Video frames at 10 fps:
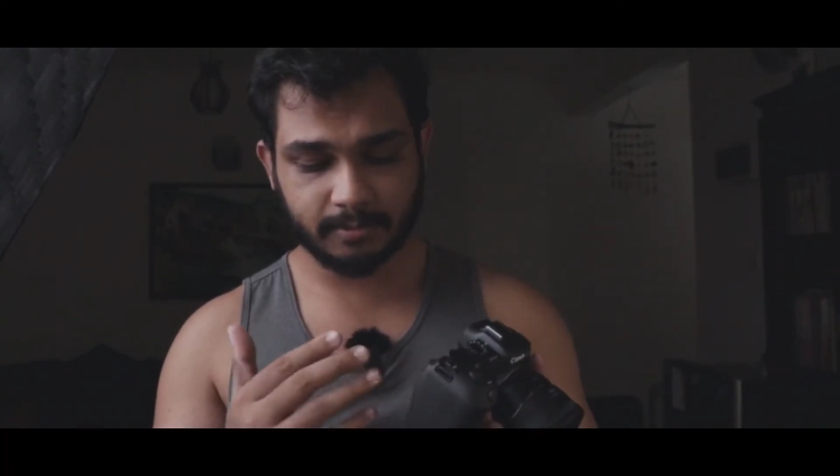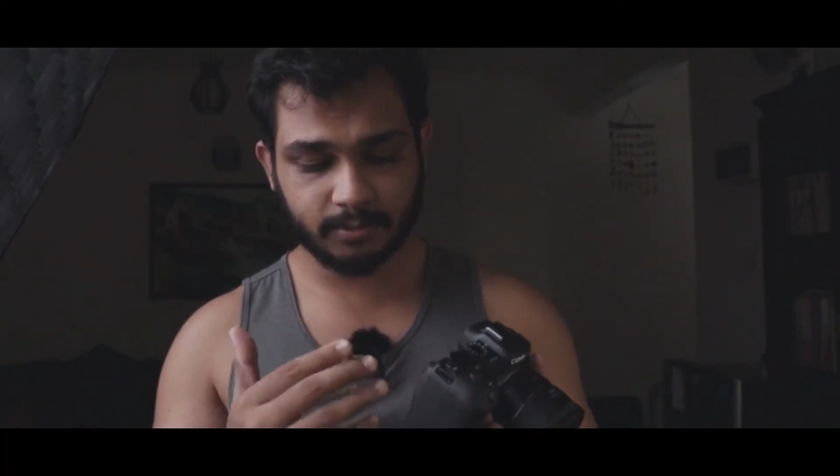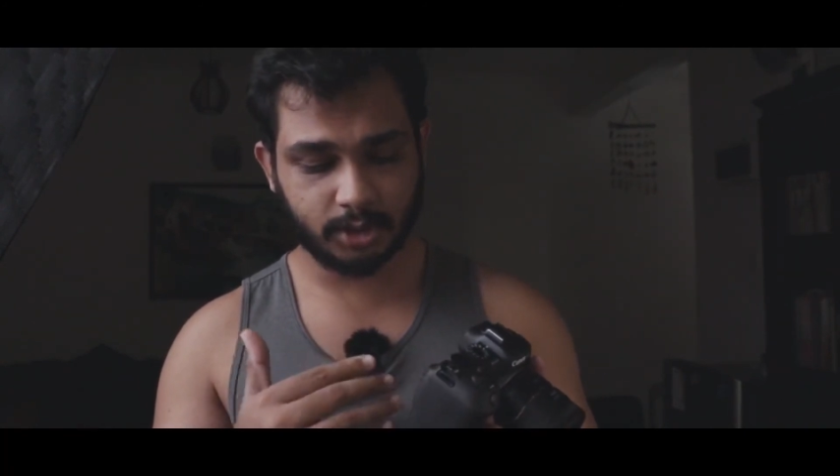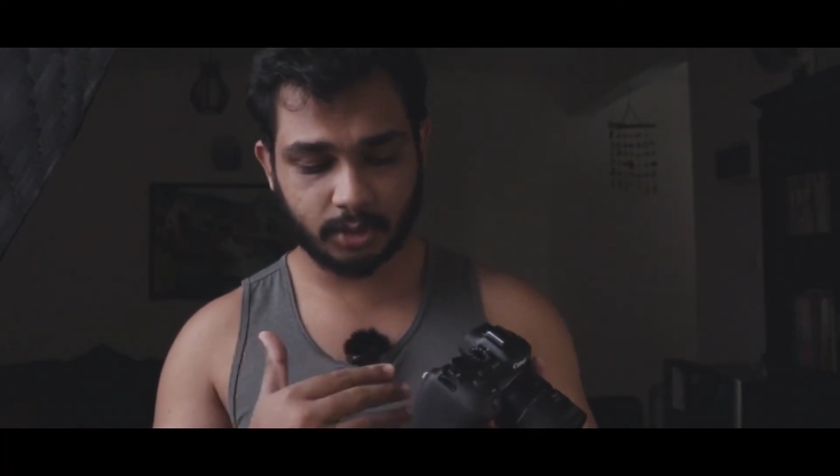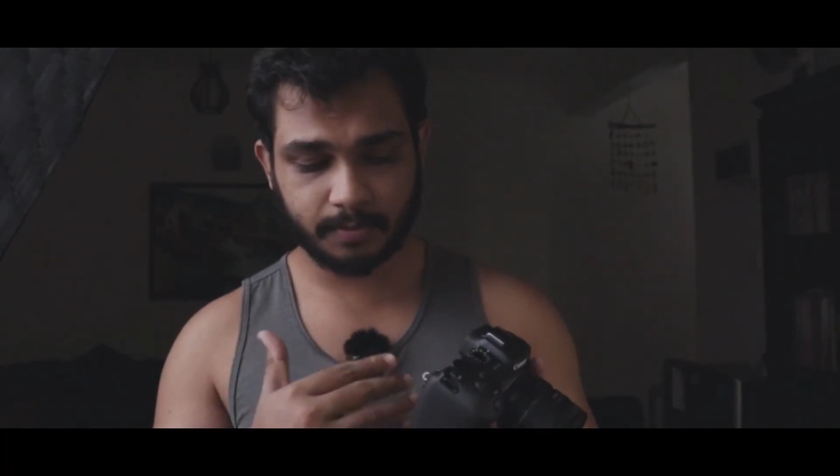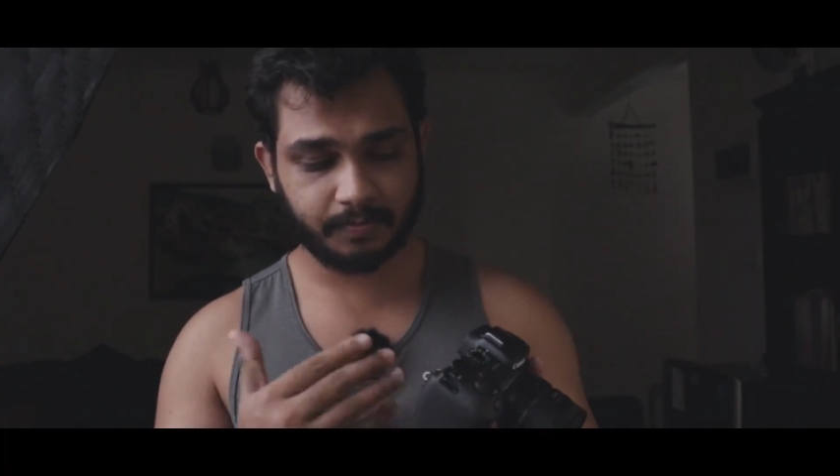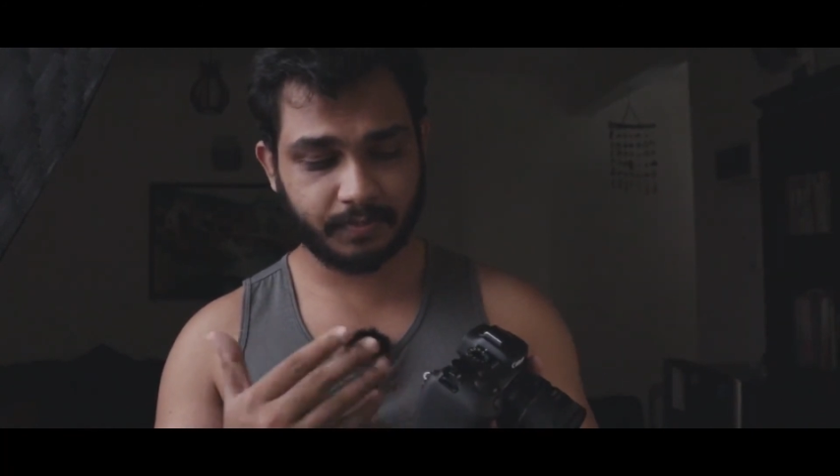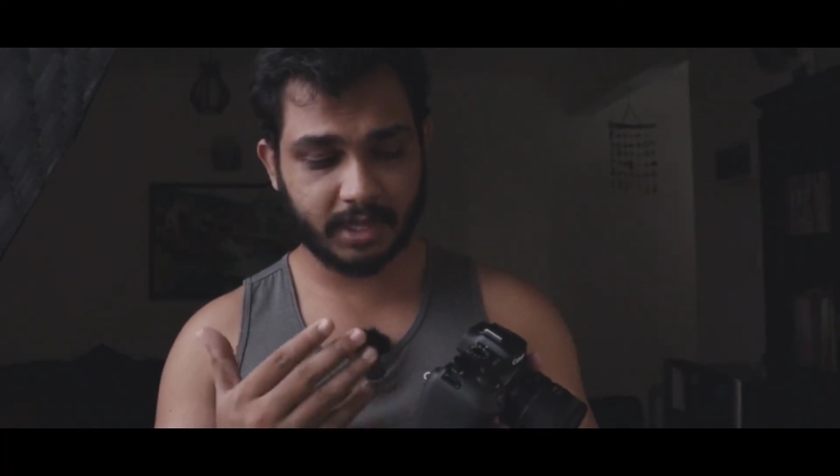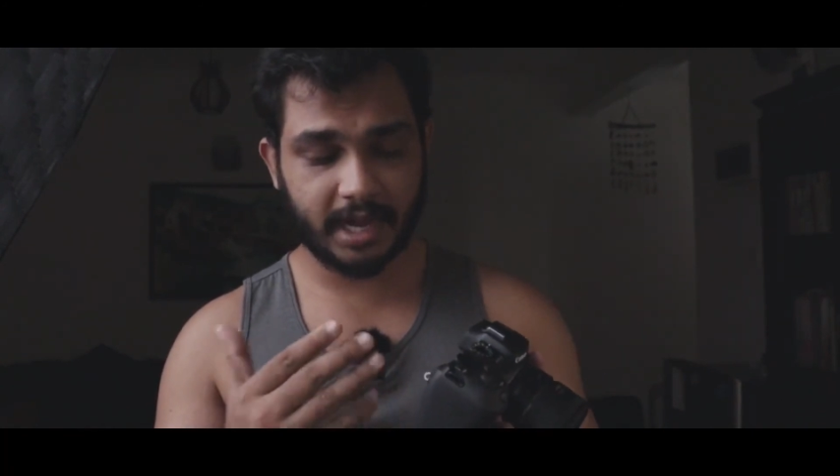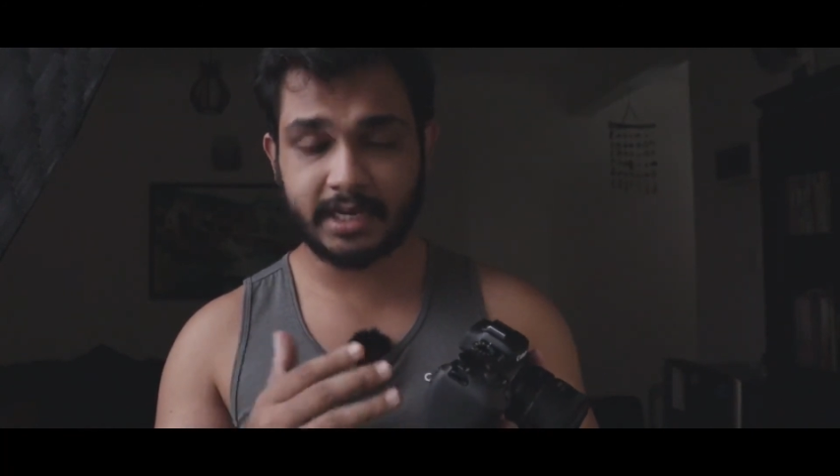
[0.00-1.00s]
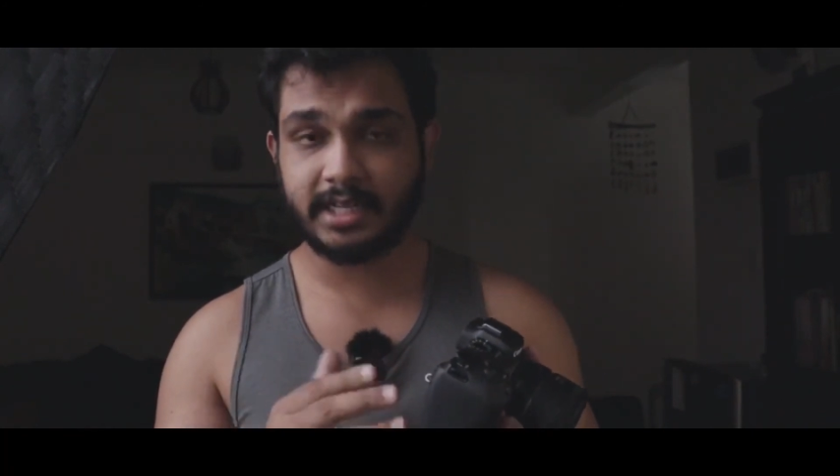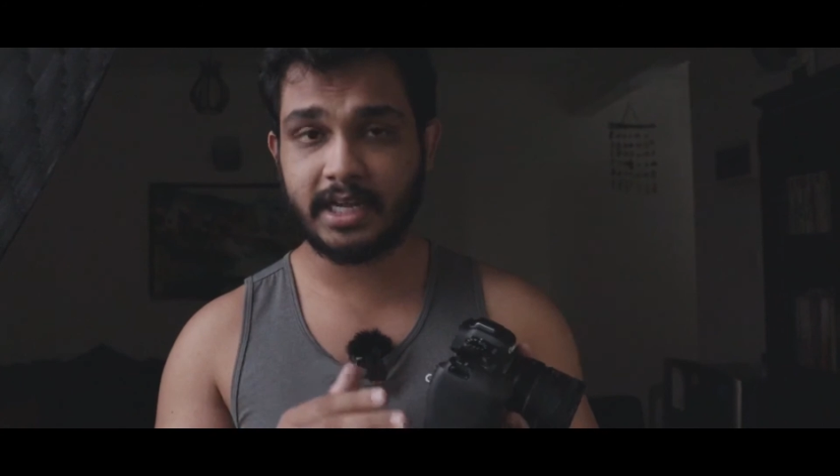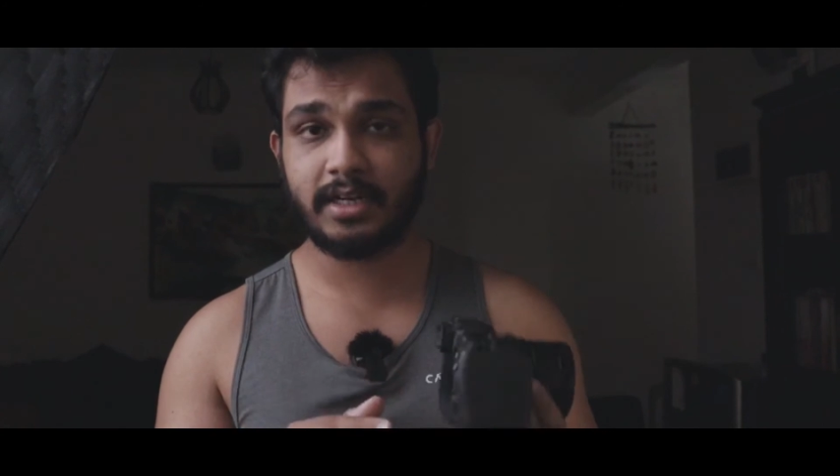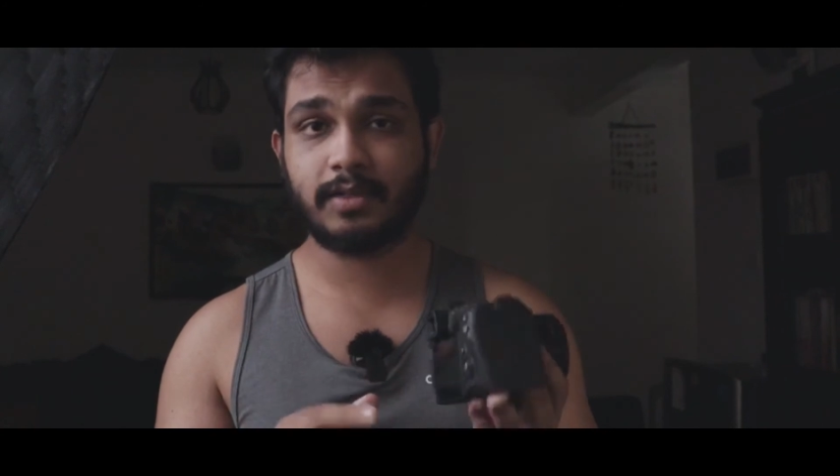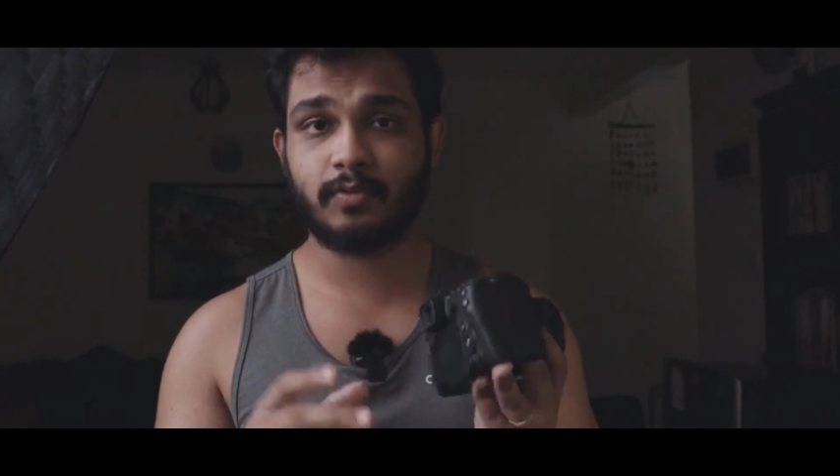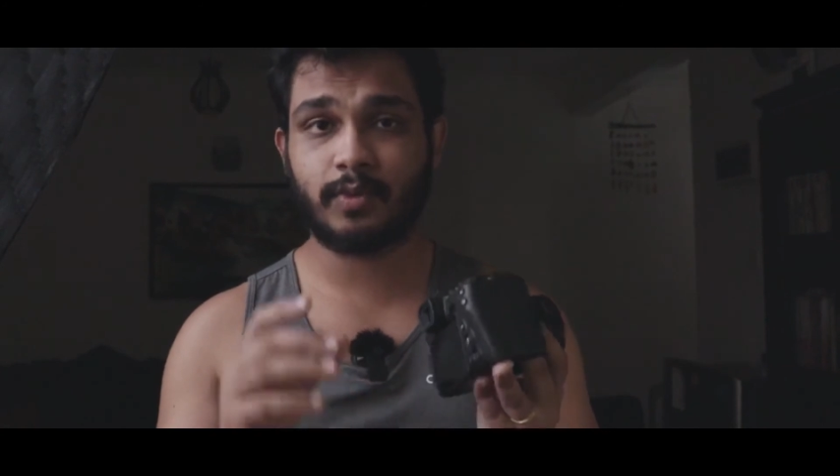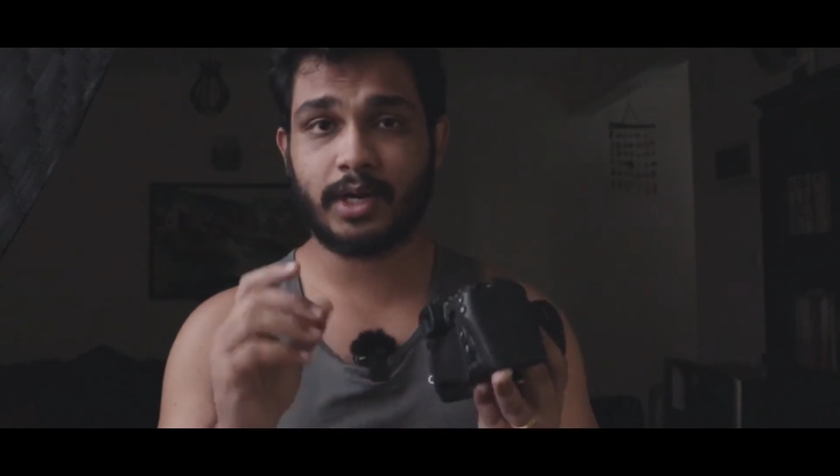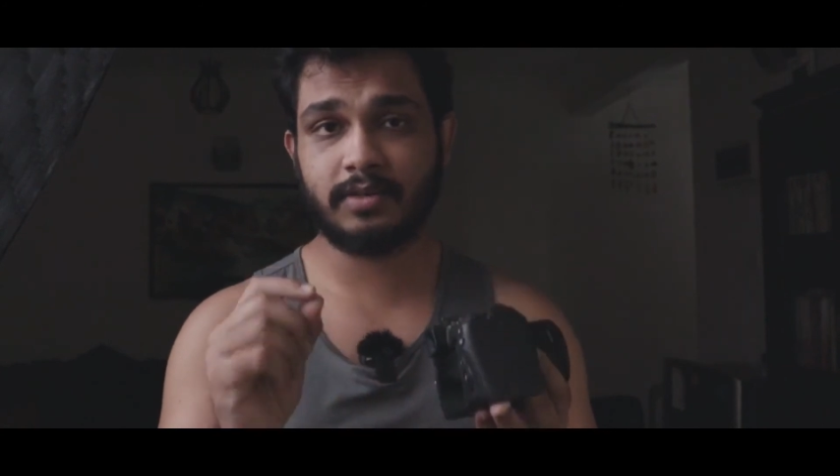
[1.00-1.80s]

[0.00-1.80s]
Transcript: And then